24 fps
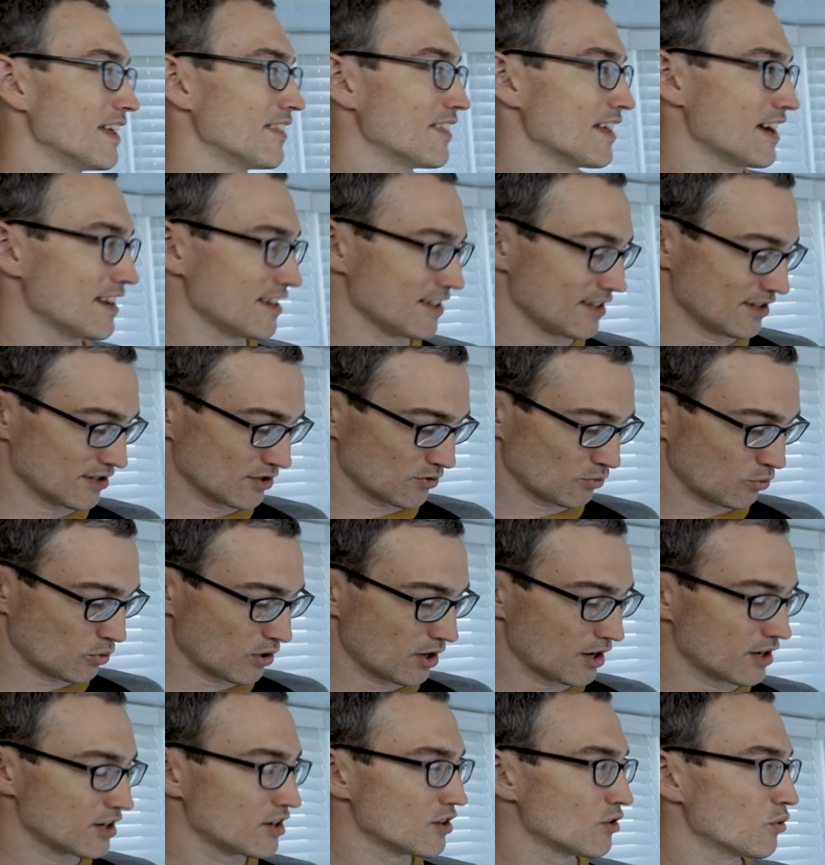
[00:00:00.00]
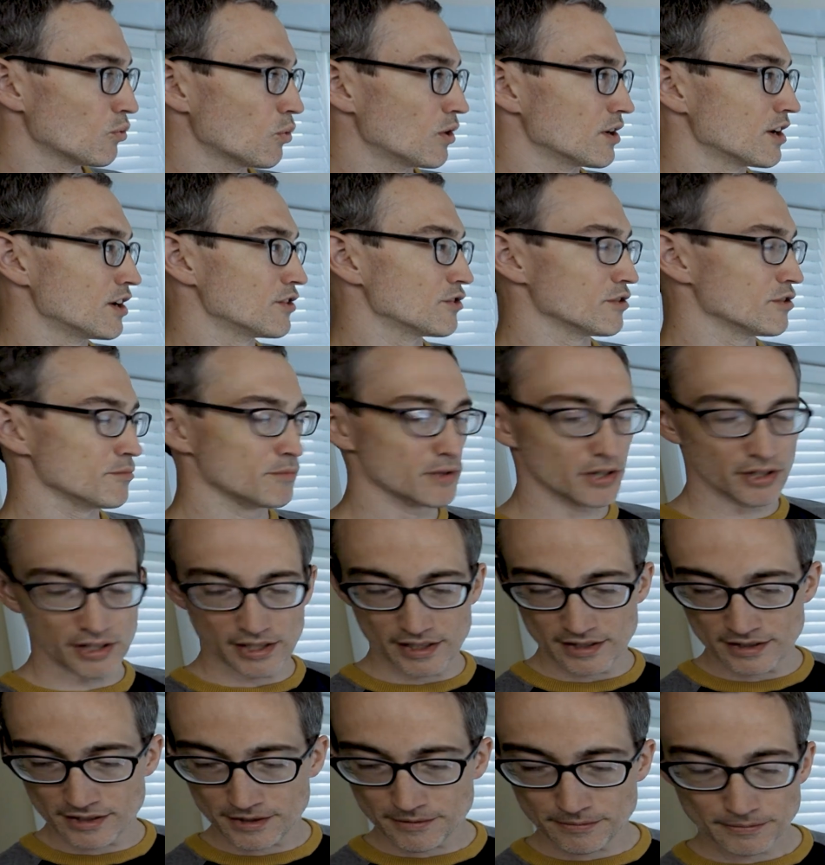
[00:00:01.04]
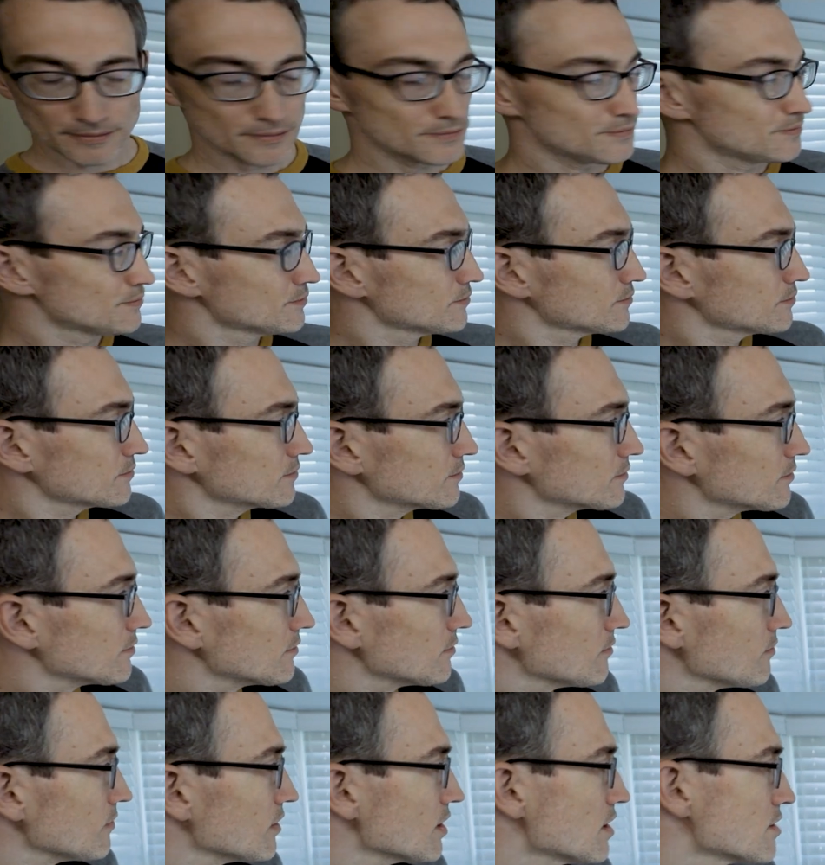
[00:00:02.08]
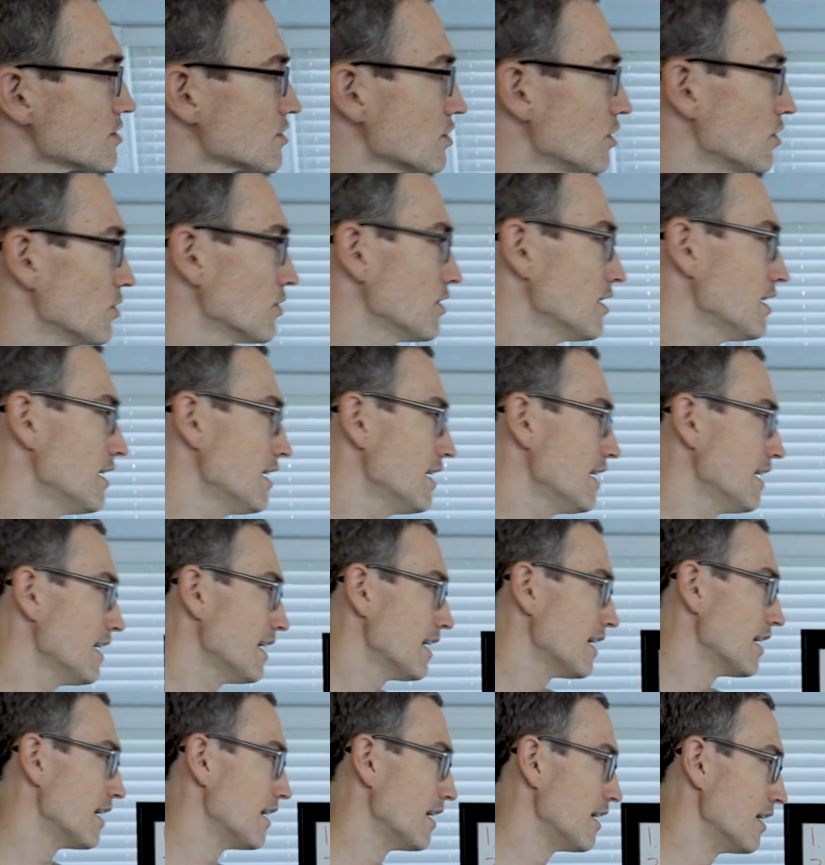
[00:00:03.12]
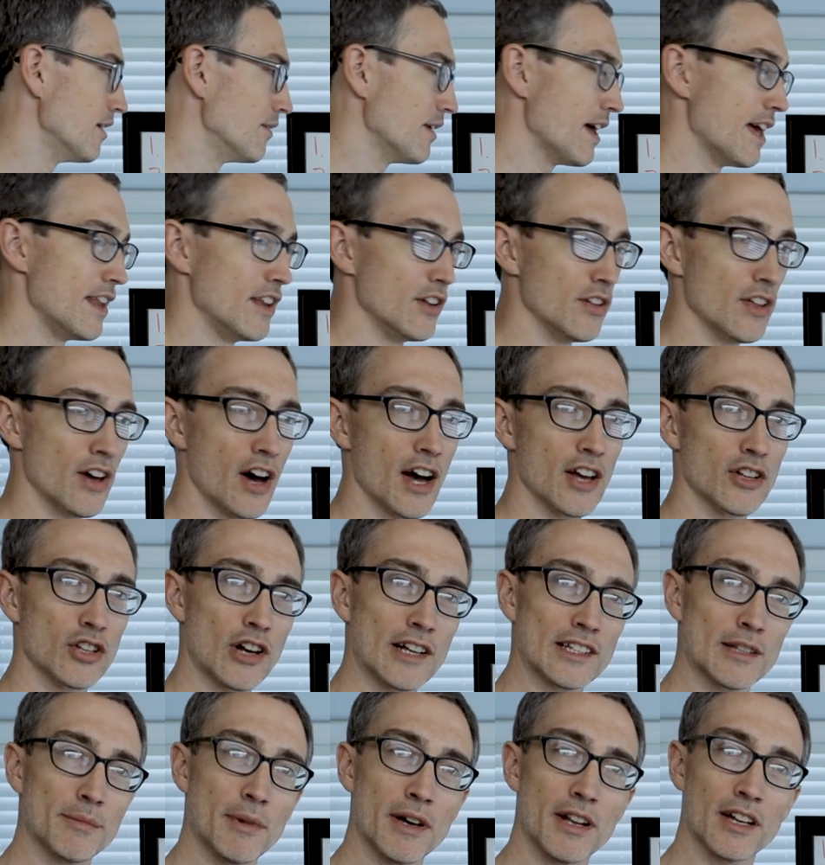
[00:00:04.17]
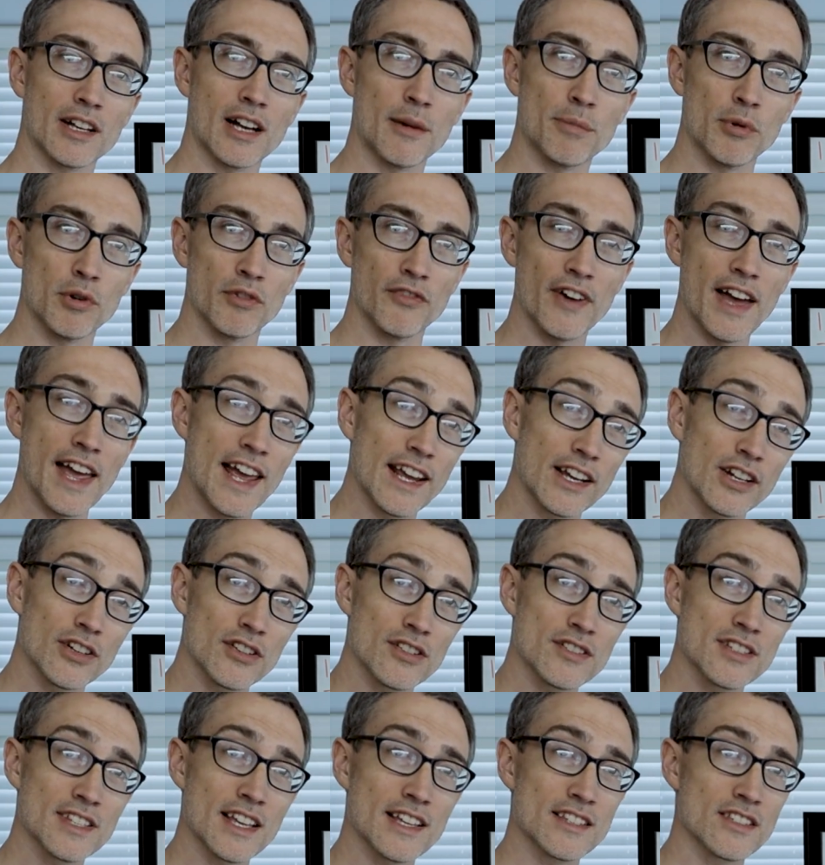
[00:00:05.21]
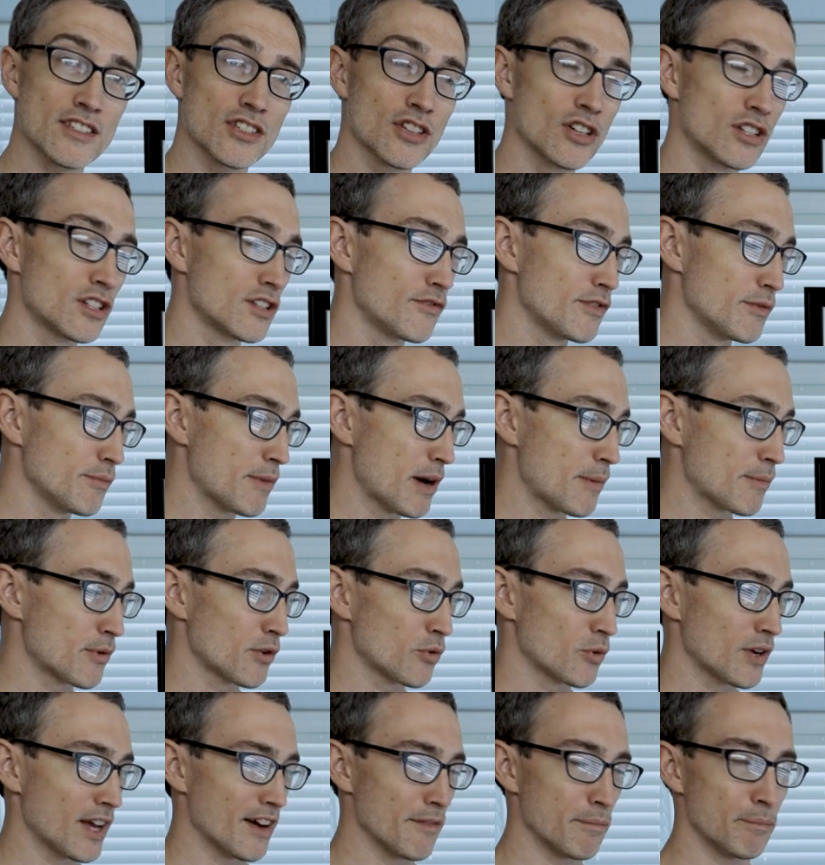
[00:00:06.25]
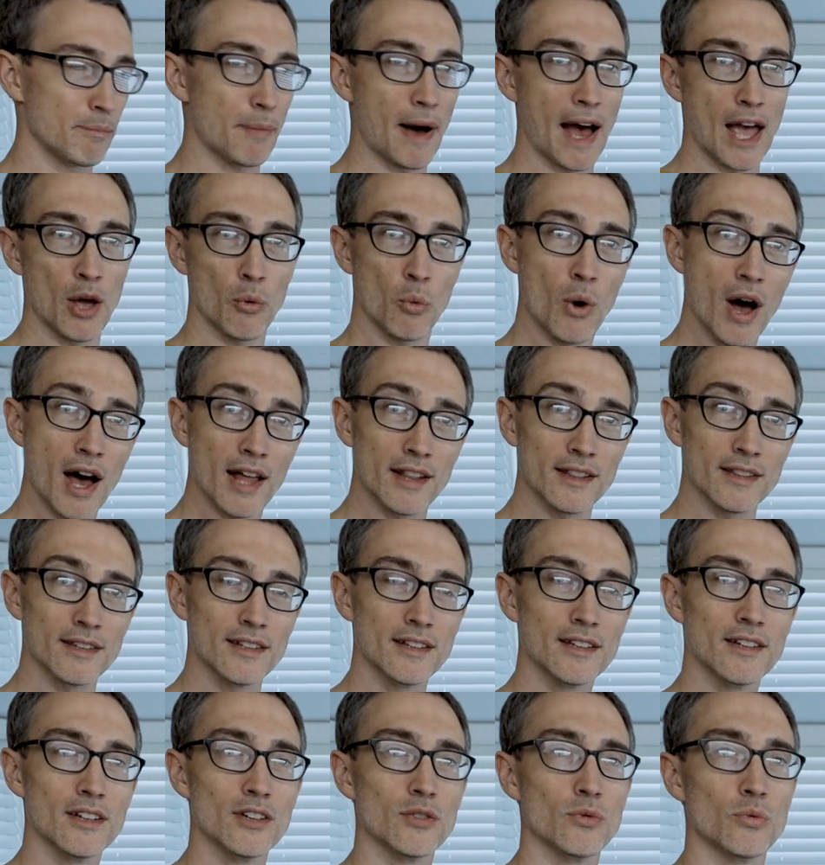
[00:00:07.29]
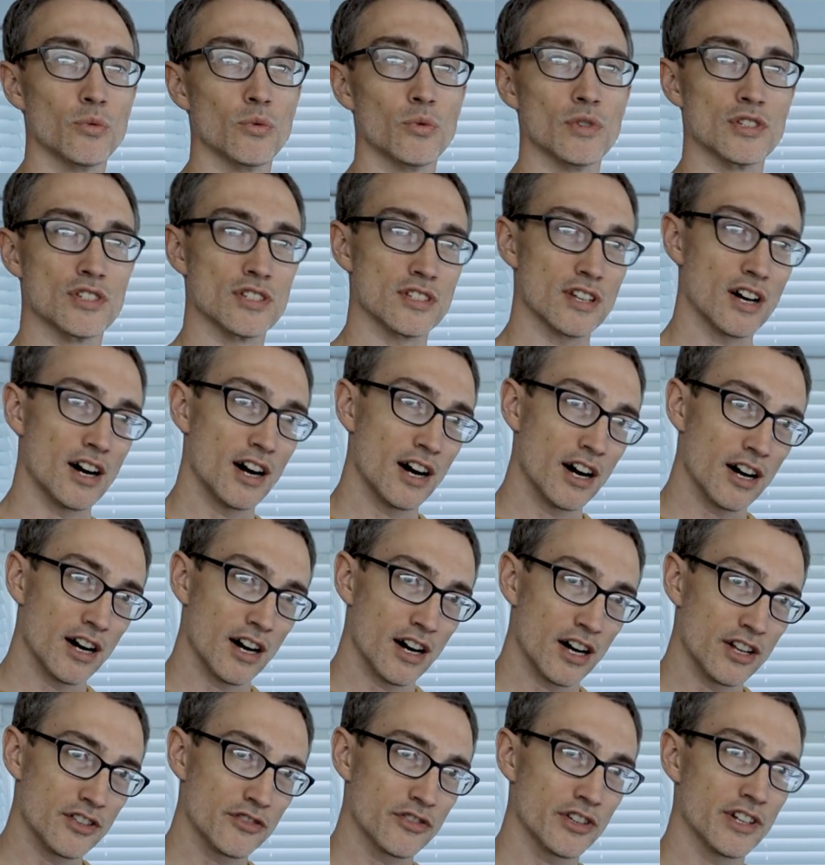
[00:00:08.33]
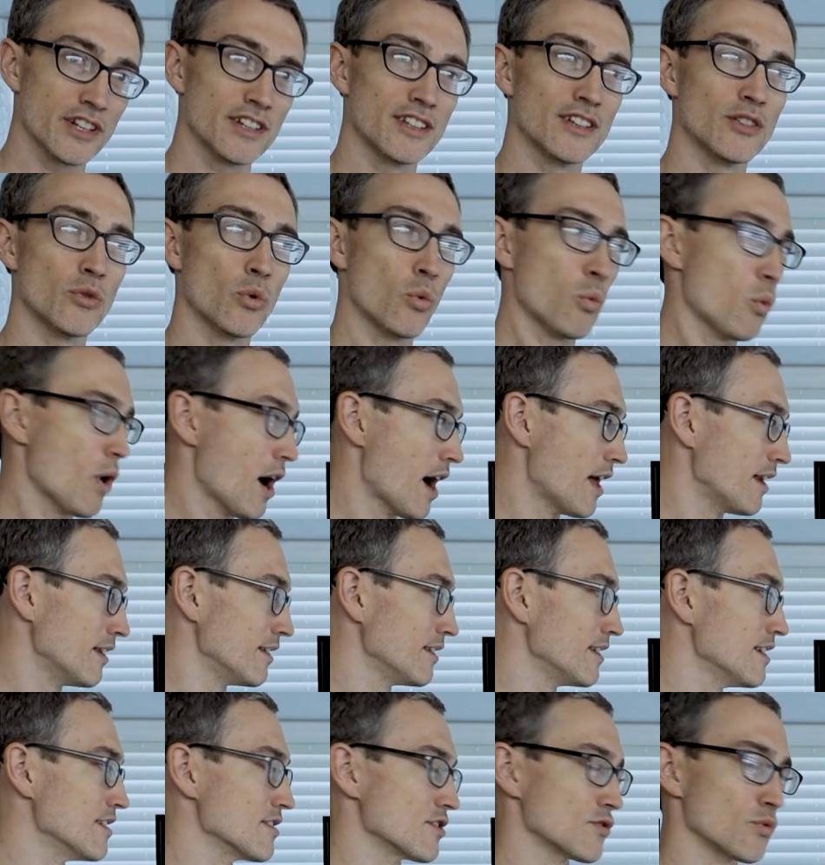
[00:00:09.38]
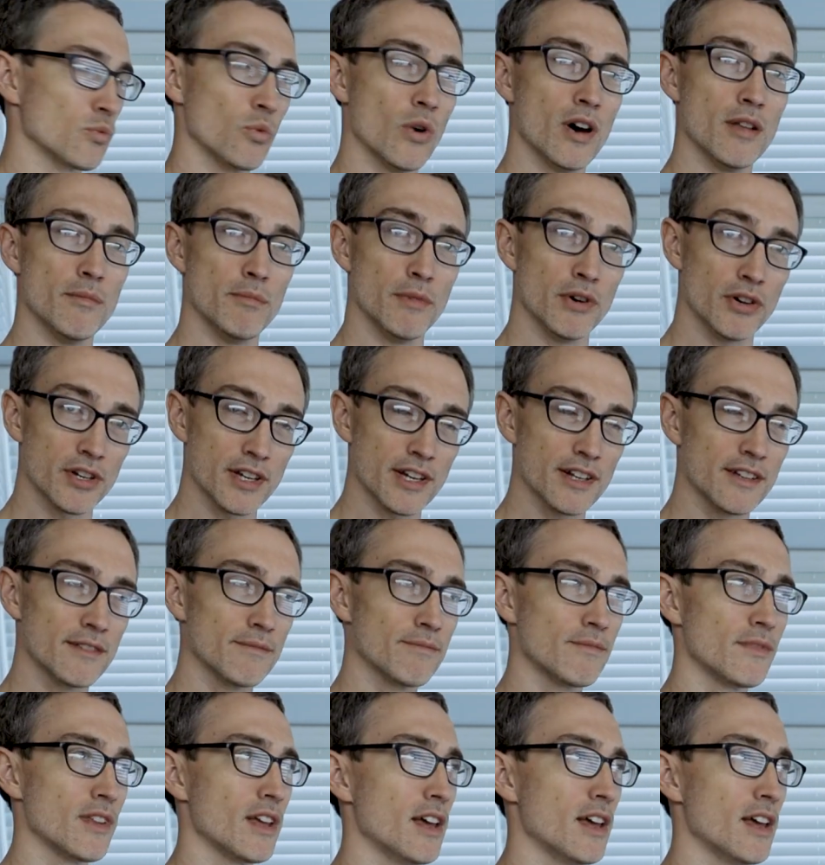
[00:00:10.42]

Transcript: That is 100 millions. So, and I talked about a couple of anchors that is good to remember. We have 100, which is 101 is 1 million.